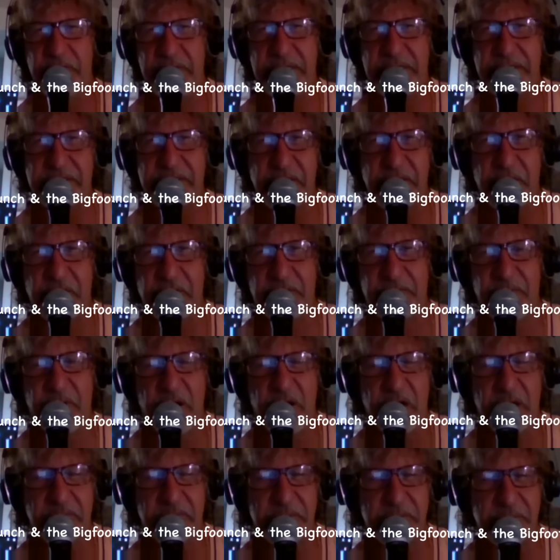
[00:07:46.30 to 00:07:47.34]
weeks ago in
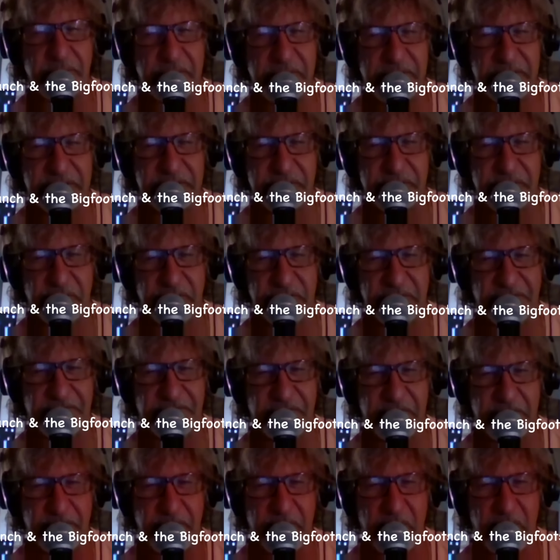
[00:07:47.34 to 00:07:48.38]
Palm Springs throwing the
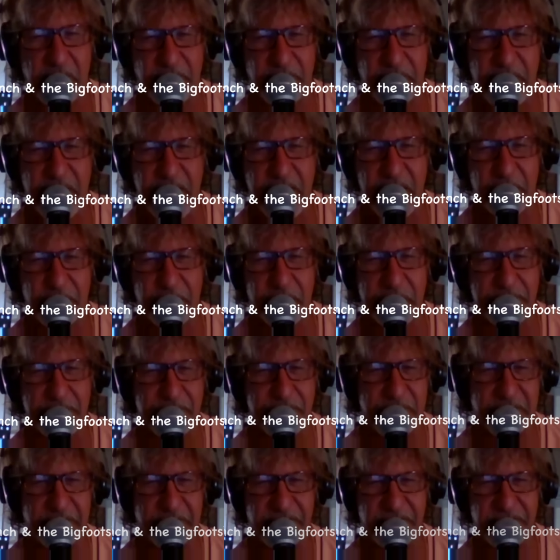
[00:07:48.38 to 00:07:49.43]
football around with
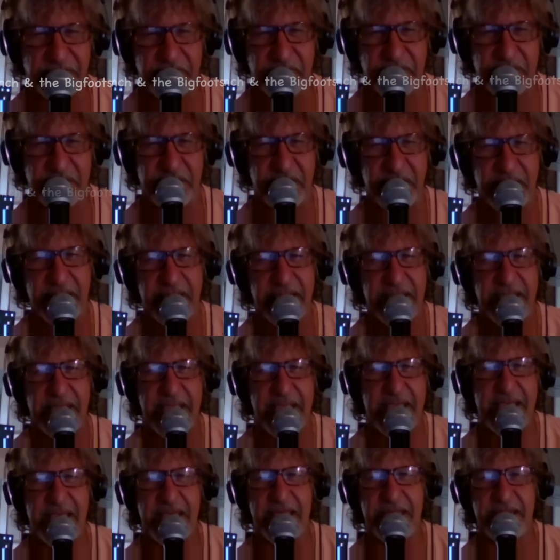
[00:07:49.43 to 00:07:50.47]
Bigfoot.
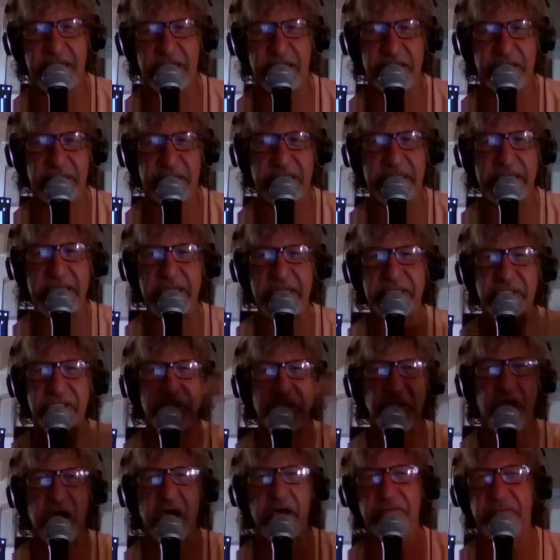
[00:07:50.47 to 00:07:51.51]
And the kids
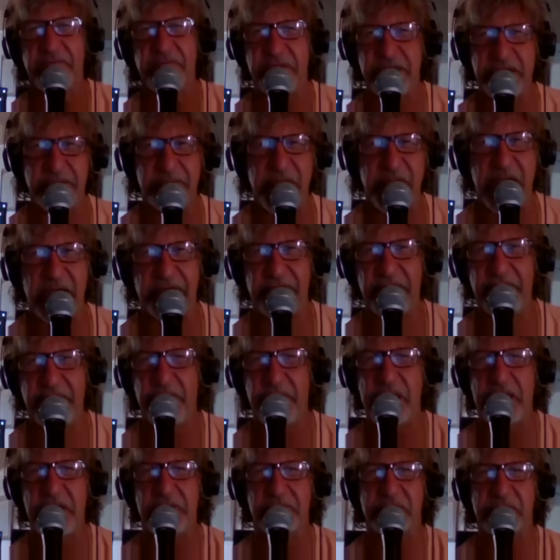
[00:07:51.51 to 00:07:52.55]
loved him. Everybody
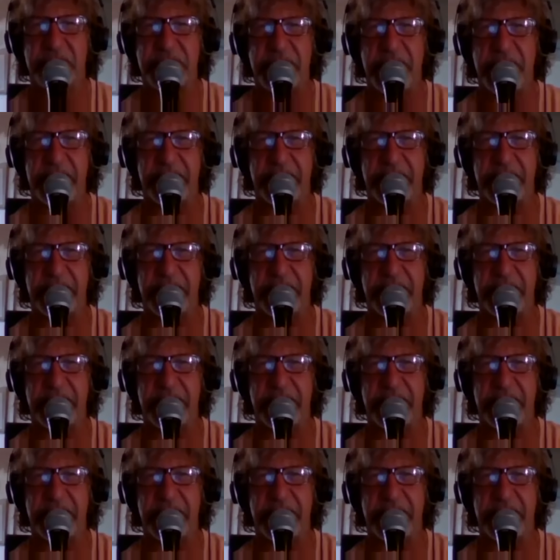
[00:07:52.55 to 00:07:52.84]
was taking